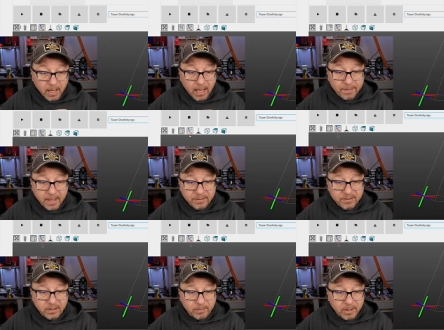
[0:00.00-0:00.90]
and then
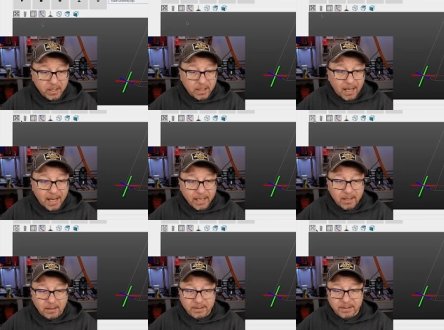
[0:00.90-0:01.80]
some
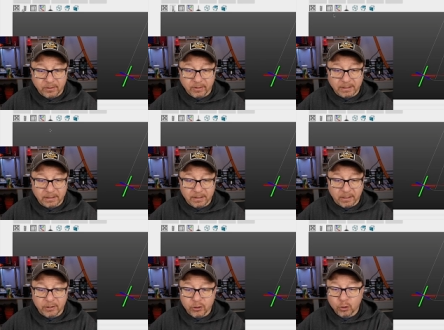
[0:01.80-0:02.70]
icons here that, that
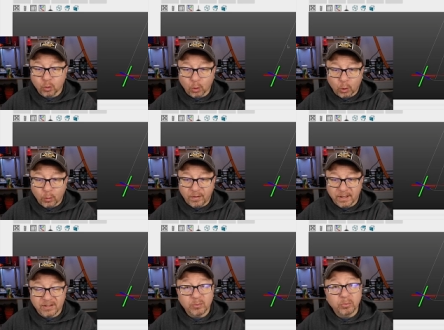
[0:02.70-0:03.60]
control
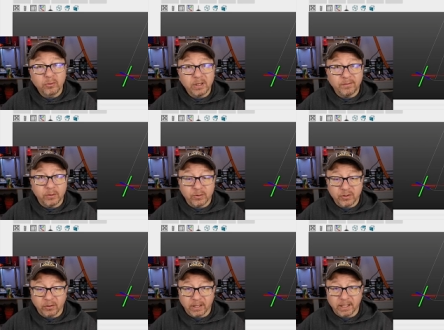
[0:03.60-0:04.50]
this preview
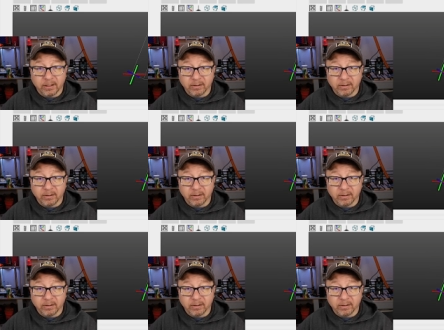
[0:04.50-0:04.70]
screen here.